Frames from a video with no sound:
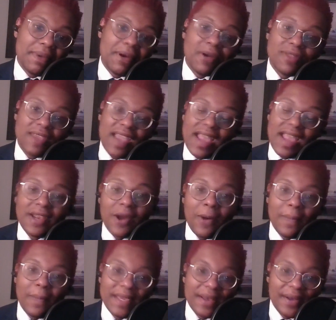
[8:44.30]
are the end all
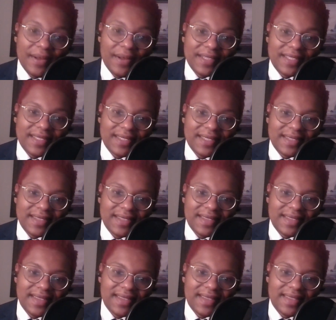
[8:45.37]
be alls,
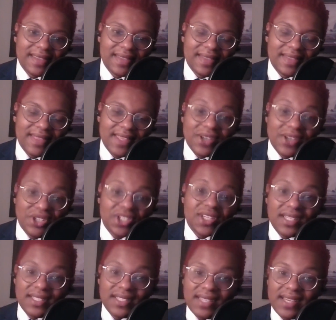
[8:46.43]
then you should
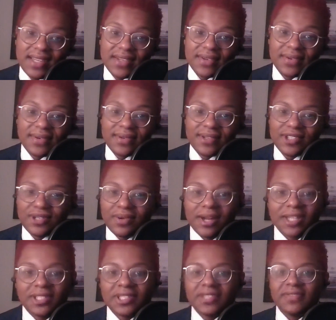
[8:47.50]
continue to
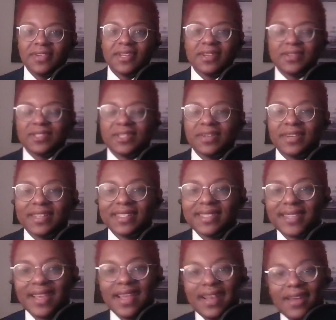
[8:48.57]
watch this video series.
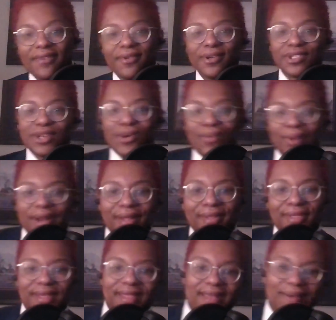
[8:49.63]
Now, of course, one other
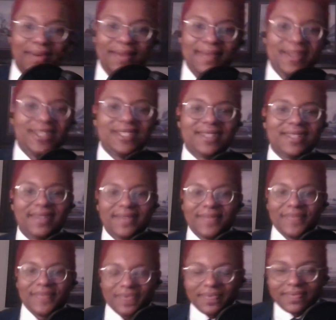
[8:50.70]
thing that I want to mention
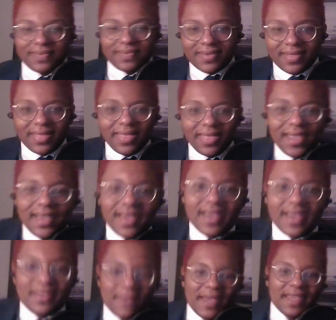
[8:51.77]

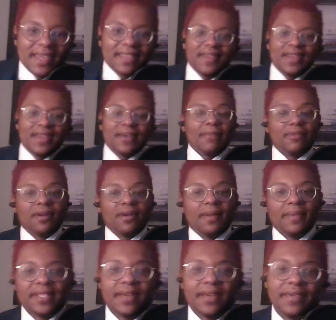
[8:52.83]
at the beginning of the video, I
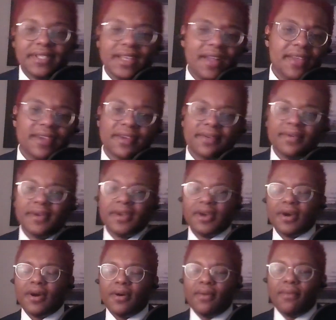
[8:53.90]
promised I would tell you
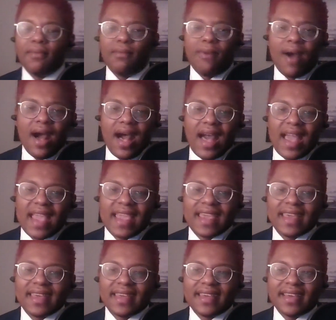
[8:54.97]

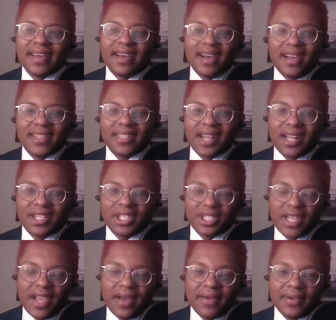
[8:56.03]
why a
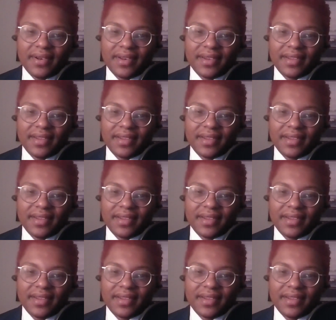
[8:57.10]
touchdown.